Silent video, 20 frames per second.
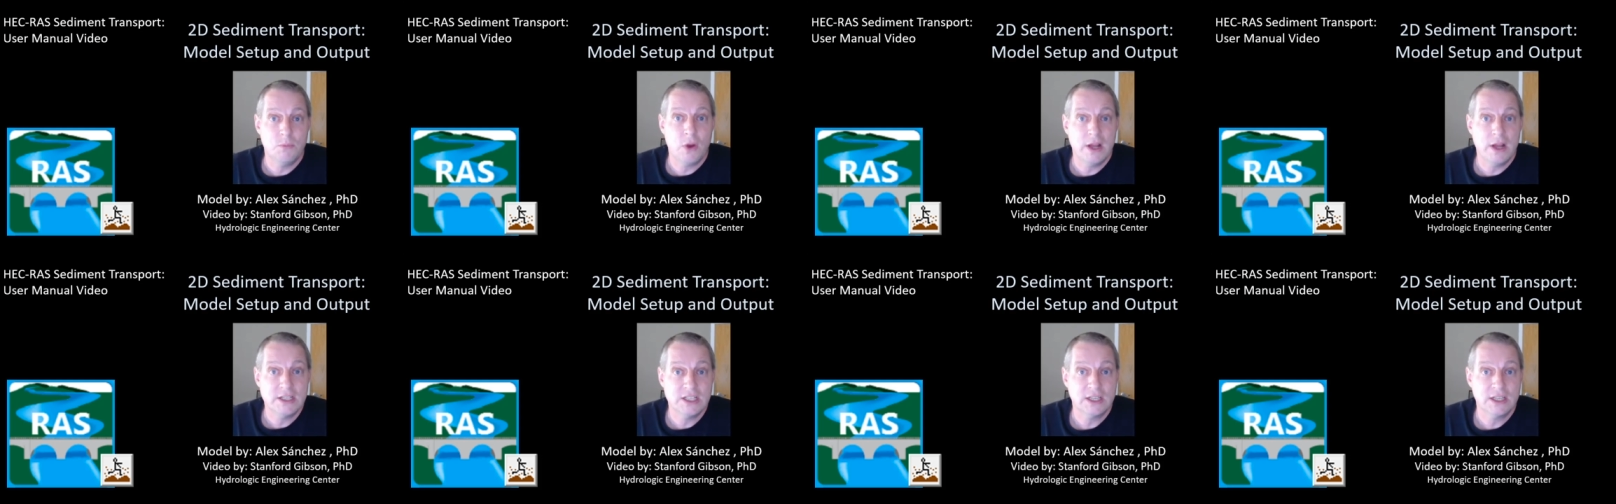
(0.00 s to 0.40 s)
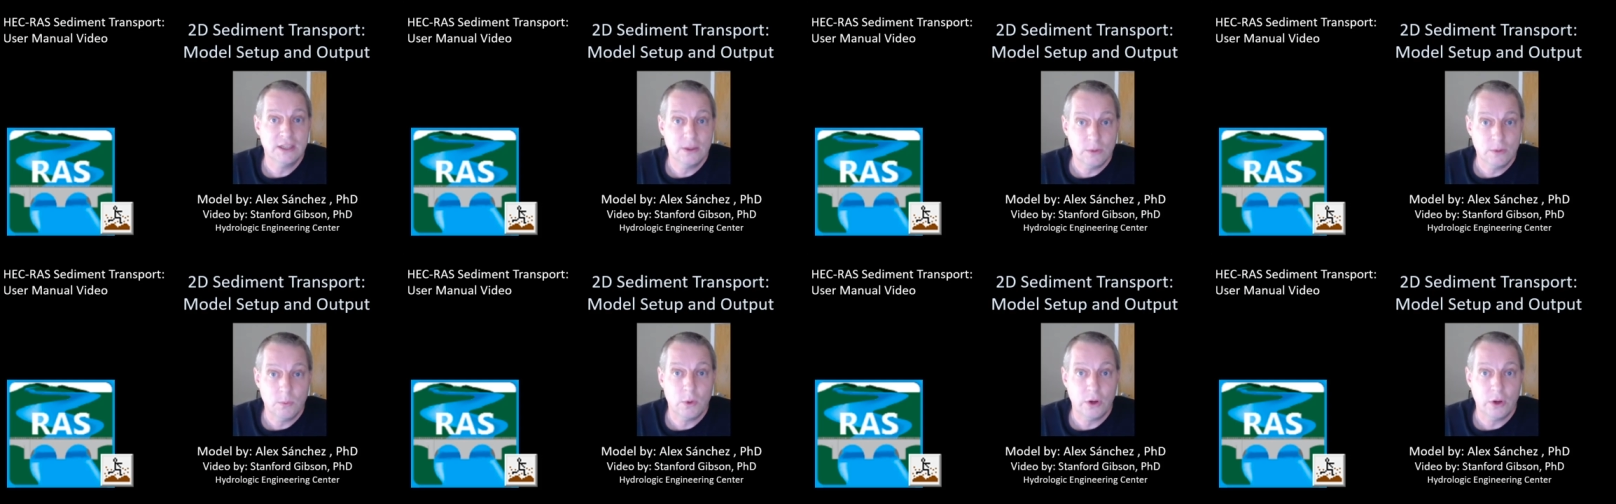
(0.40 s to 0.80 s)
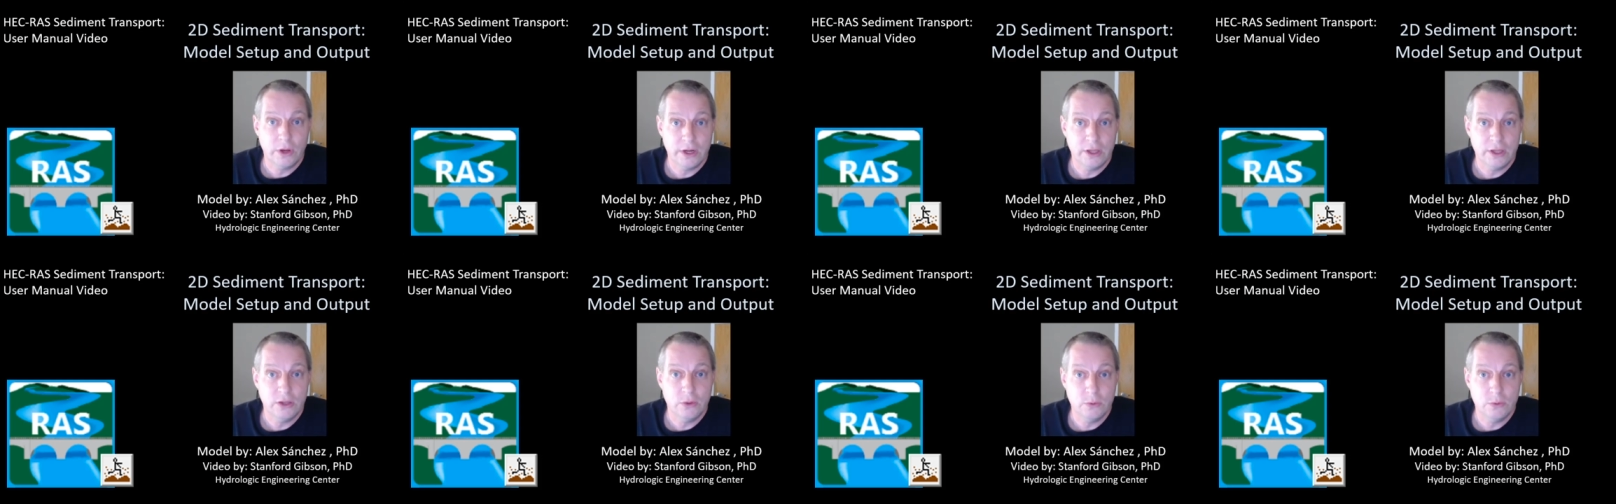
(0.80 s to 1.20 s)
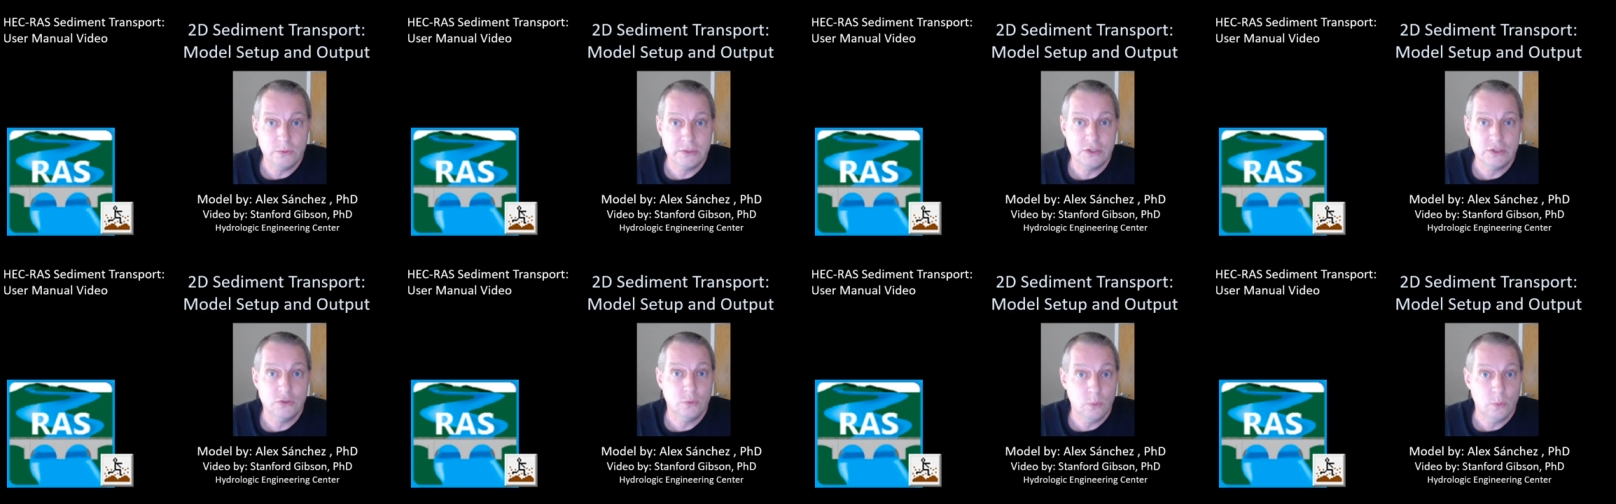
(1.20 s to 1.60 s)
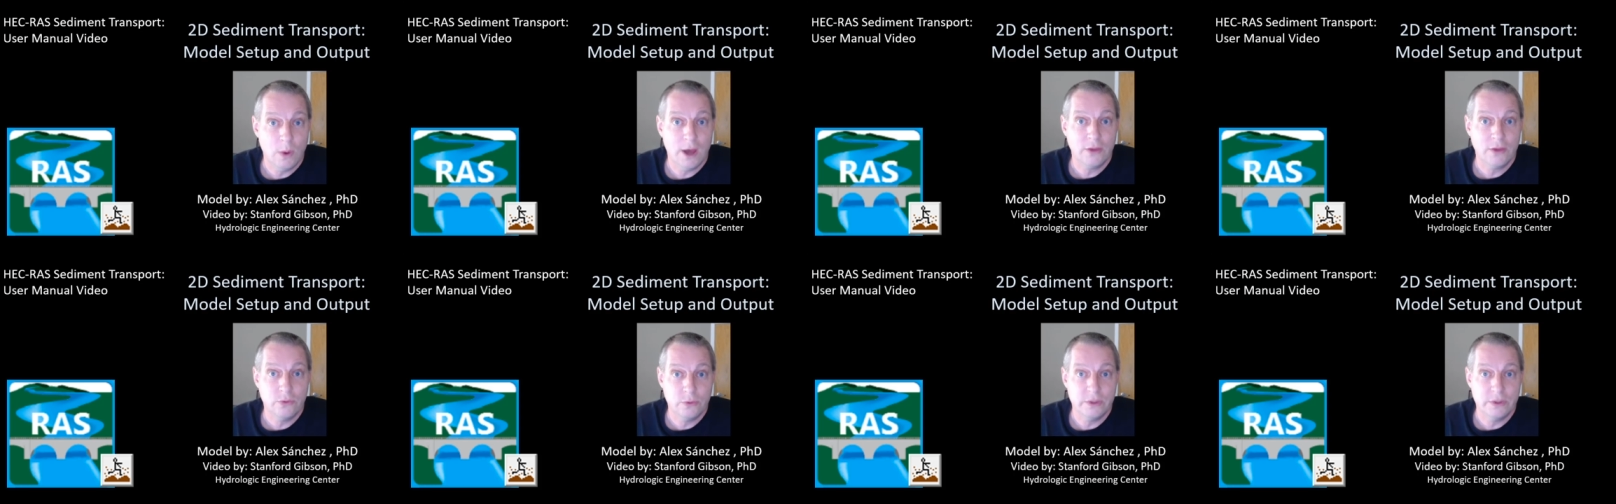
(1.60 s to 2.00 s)
project that we're going to use to
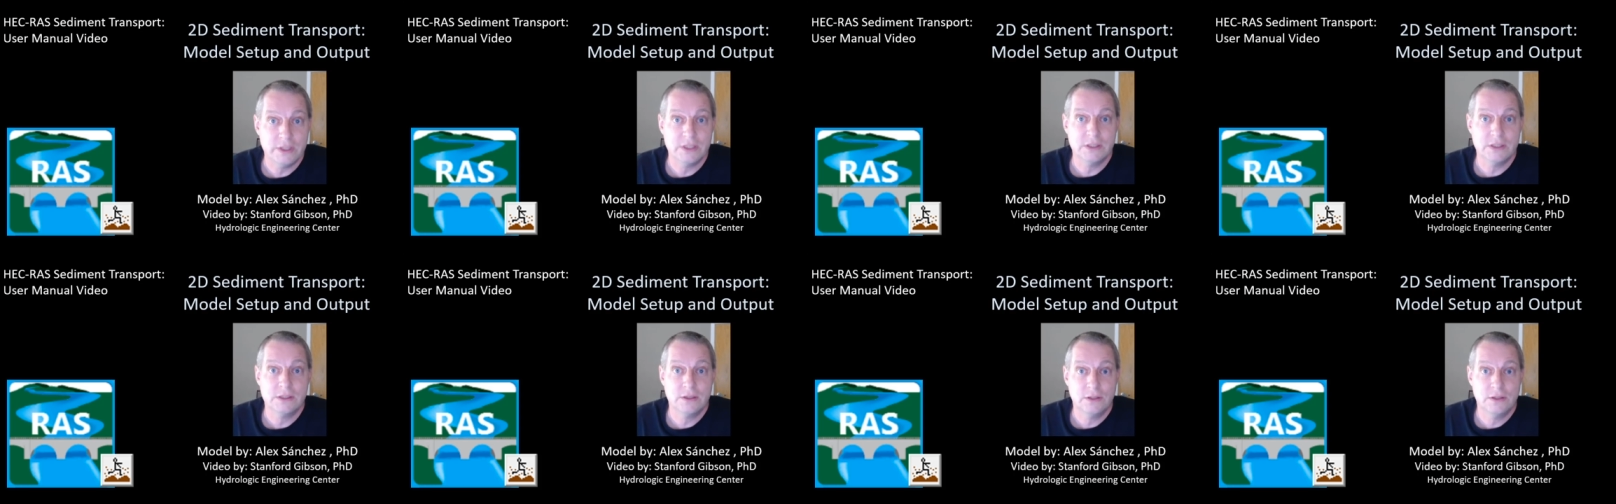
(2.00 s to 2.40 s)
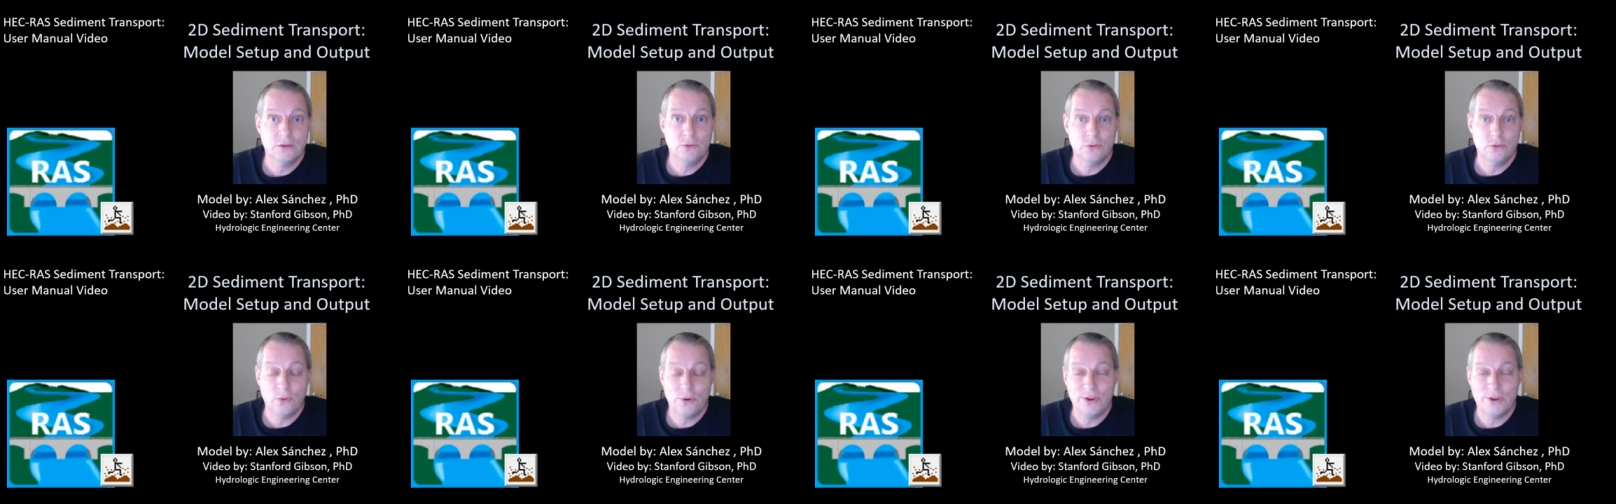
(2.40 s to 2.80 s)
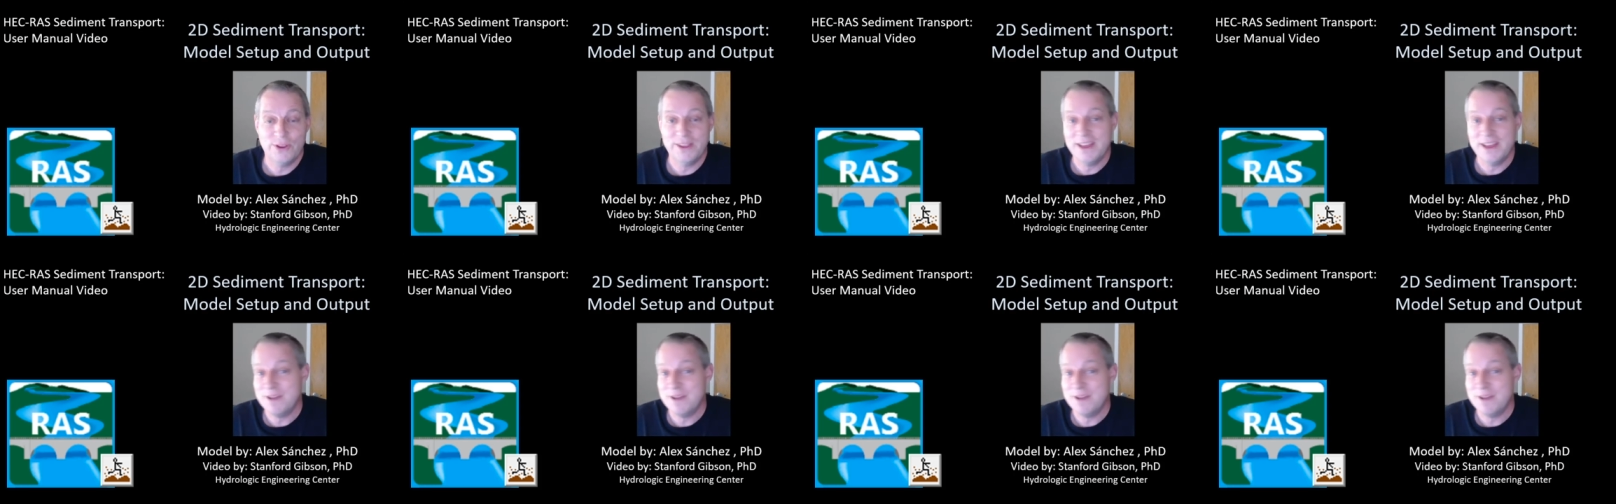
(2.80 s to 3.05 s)
walk through this tutorial.